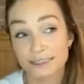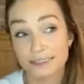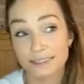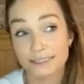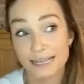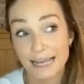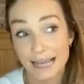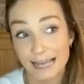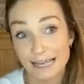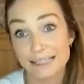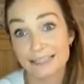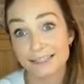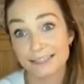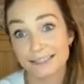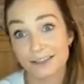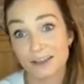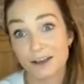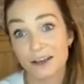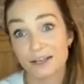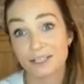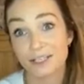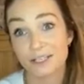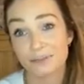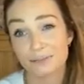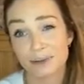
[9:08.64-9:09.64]

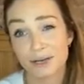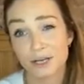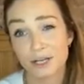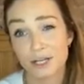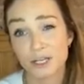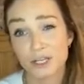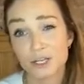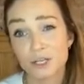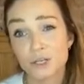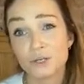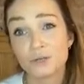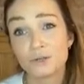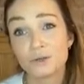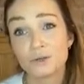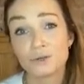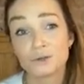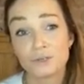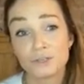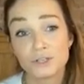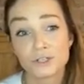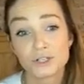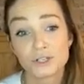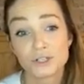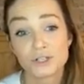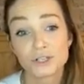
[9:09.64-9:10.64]
exercise has been a
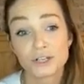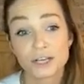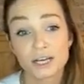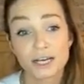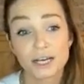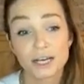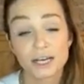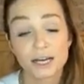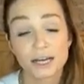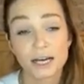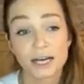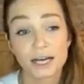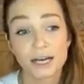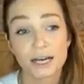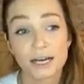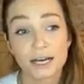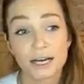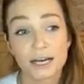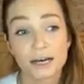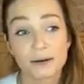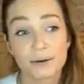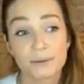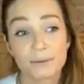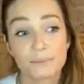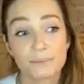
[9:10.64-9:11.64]
huge
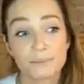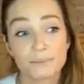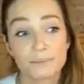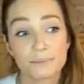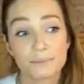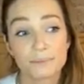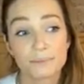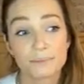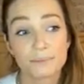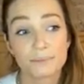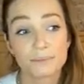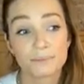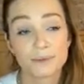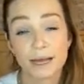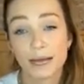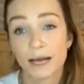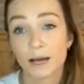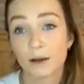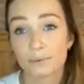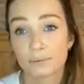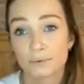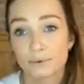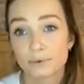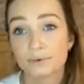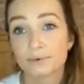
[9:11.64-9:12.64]

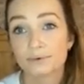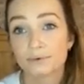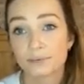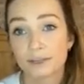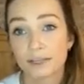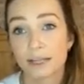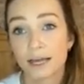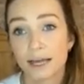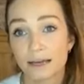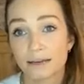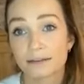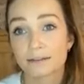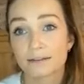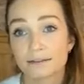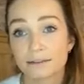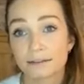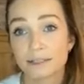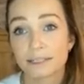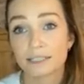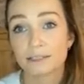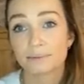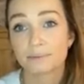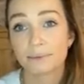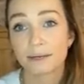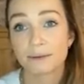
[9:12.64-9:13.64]
help for that.
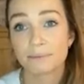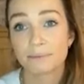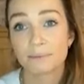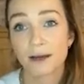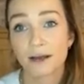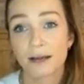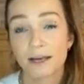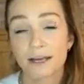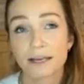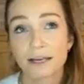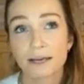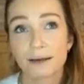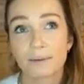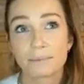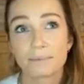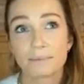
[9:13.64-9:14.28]
It's been my